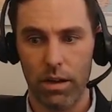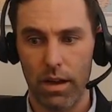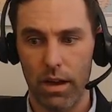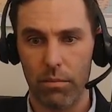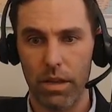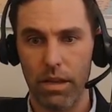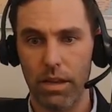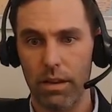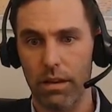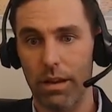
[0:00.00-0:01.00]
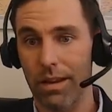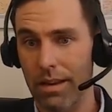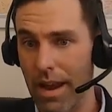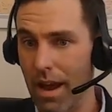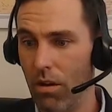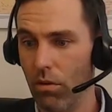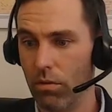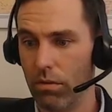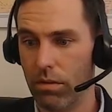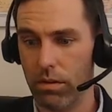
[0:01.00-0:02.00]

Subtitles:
and now